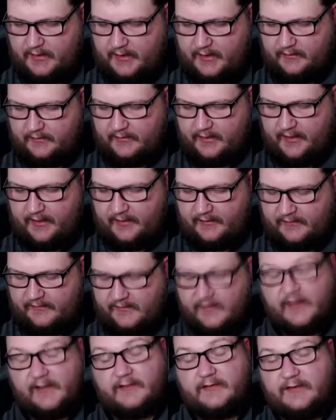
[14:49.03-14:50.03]
And
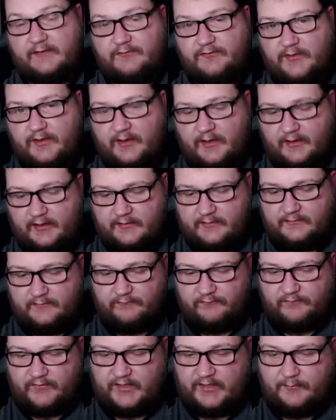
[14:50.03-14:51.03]
uh, Leafeon
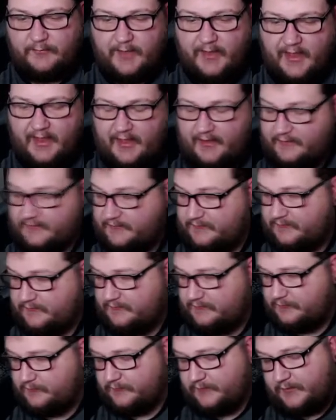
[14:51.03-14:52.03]
V Max.
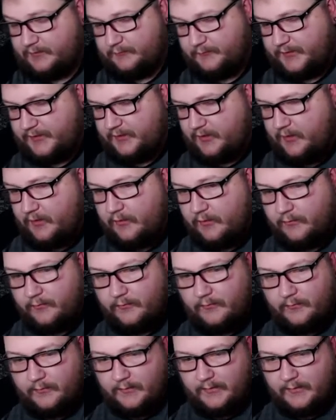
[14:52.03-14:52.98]
So there we go.